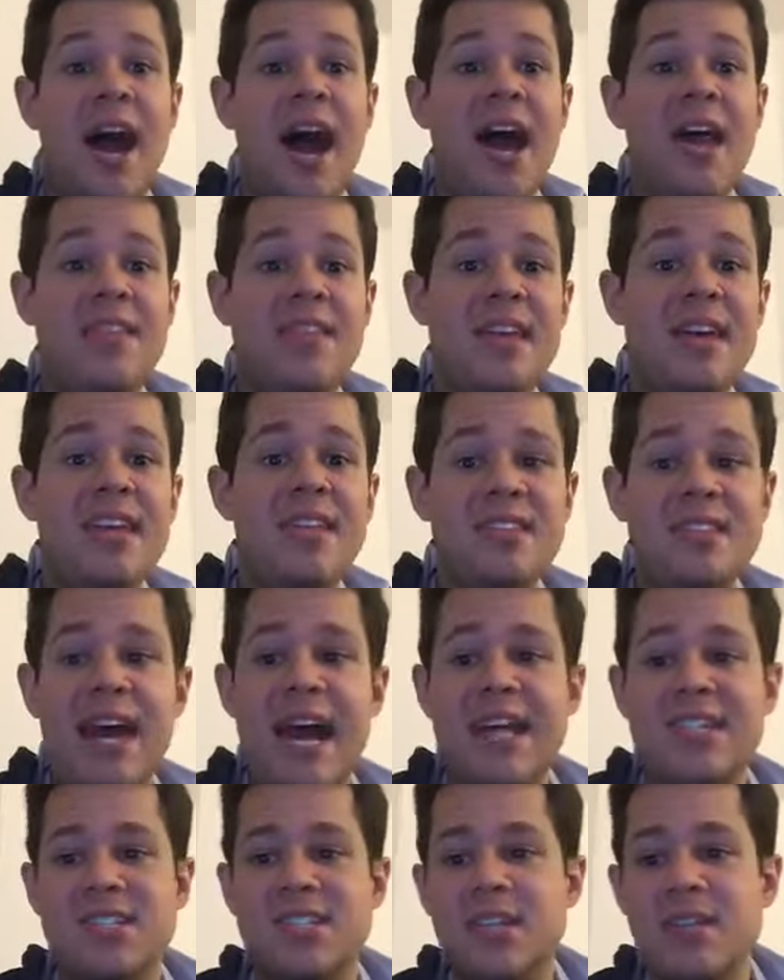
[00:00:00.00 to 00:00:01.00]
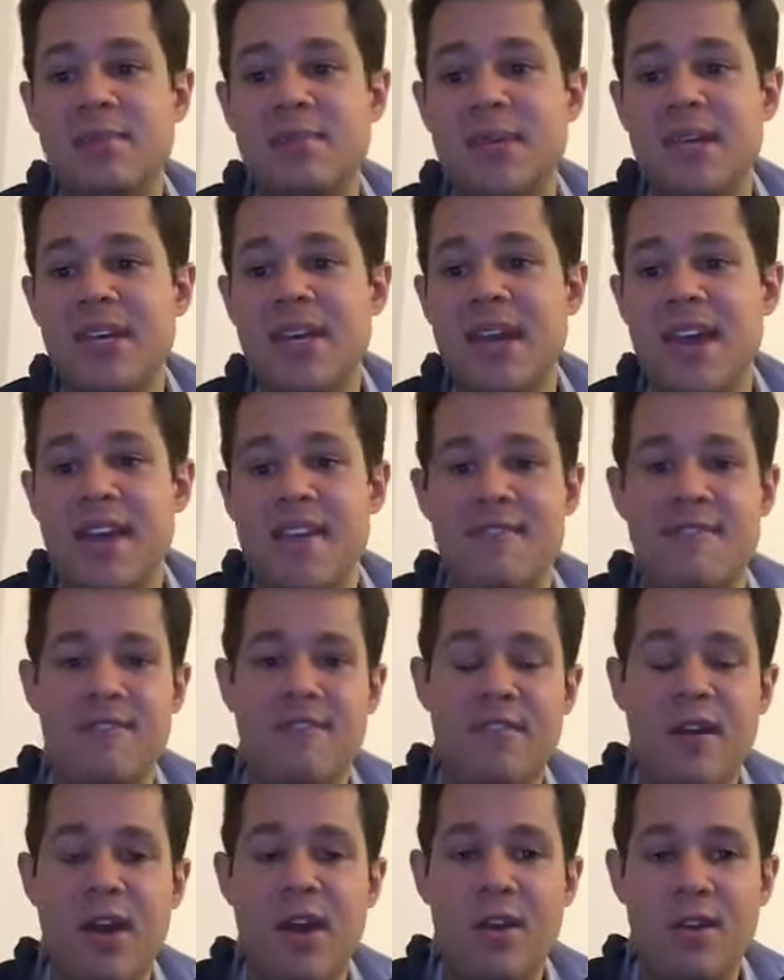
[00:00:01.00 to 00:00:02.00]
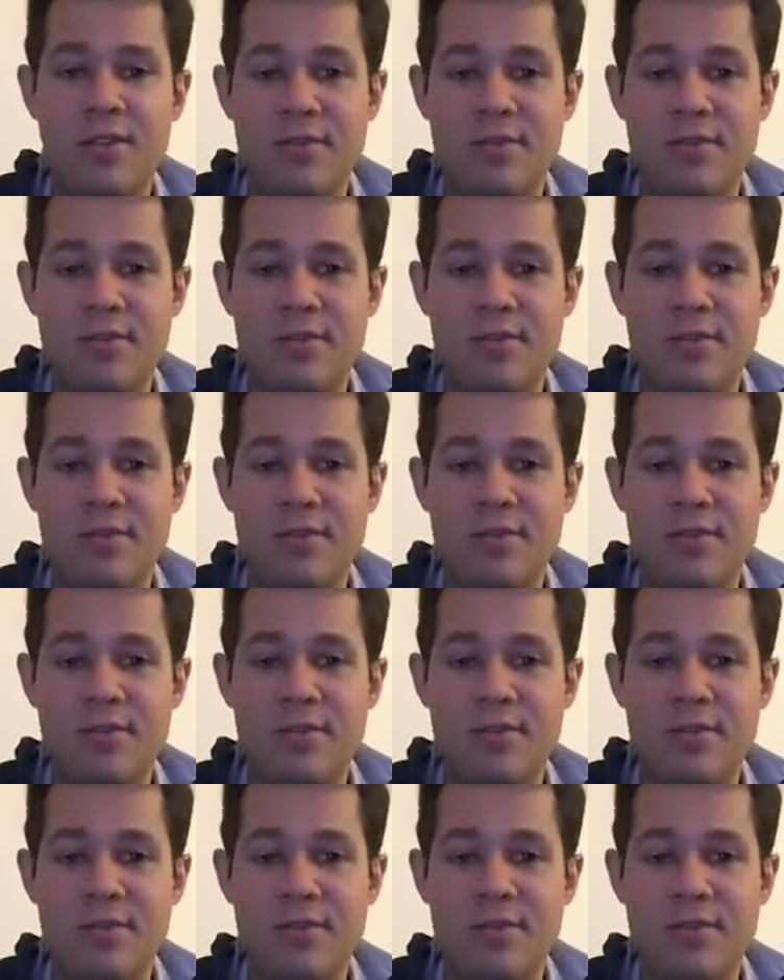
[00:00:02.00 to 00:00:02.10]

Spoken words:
I think that's going to be a very,